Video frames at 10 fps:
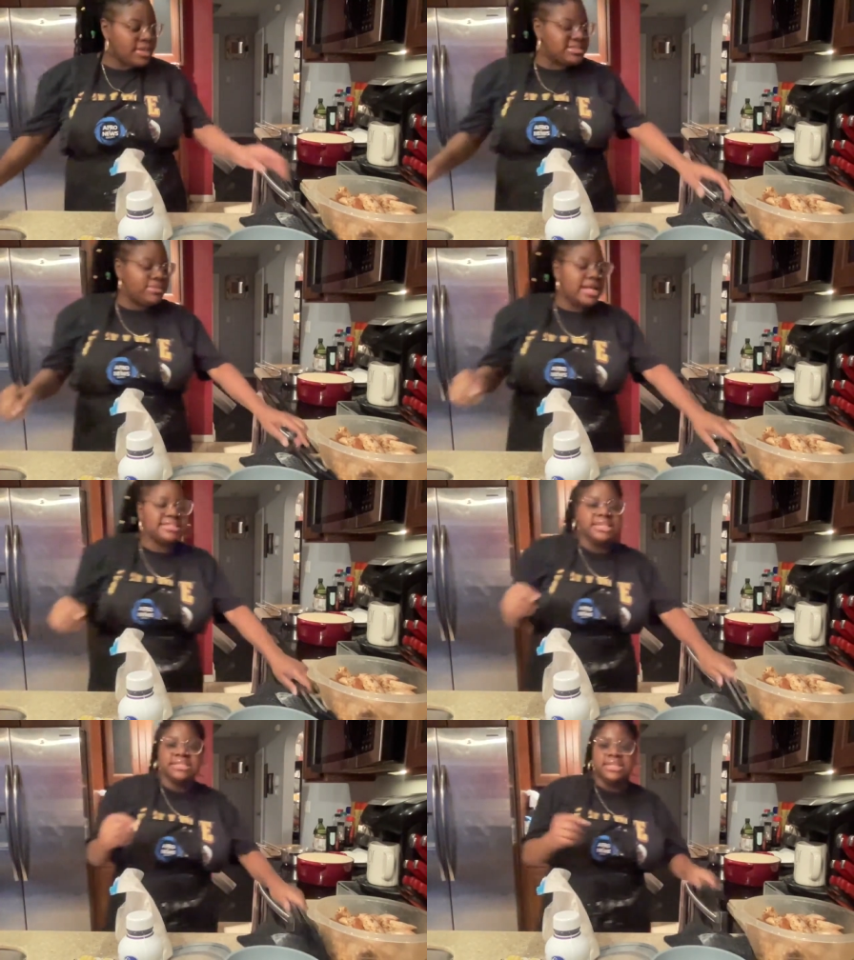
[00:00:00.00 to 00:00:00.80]
Some of that
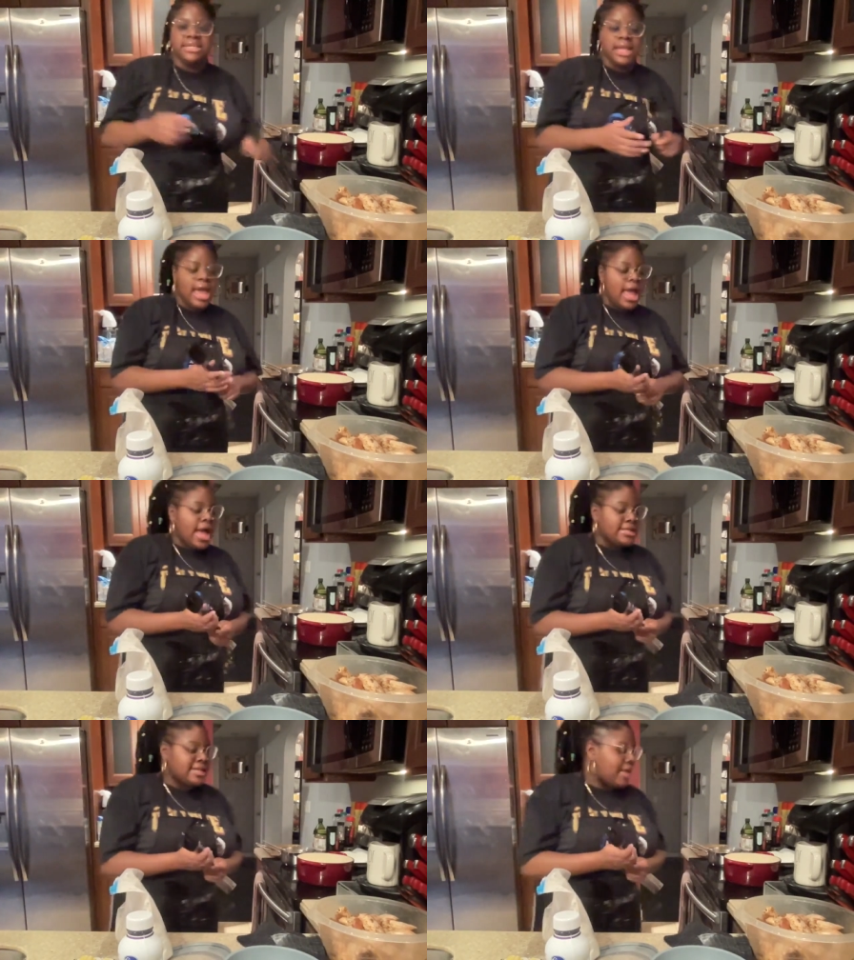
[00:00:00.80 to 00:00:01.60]
seasoning
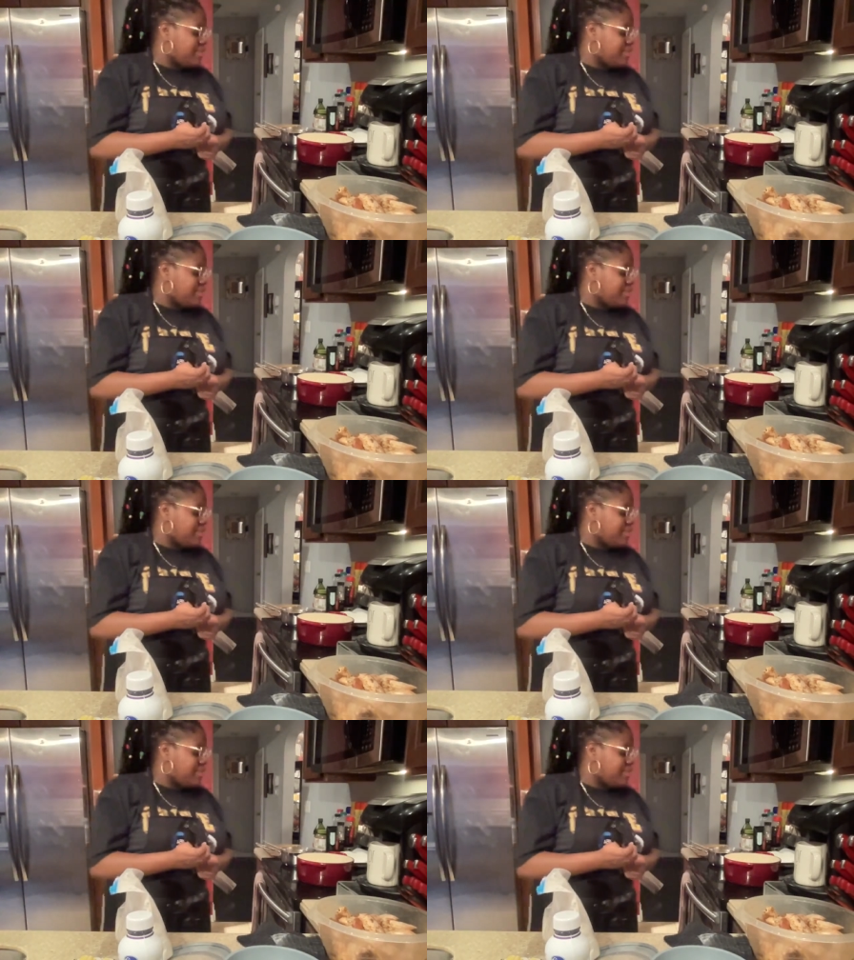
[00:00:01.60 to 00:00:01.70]
has got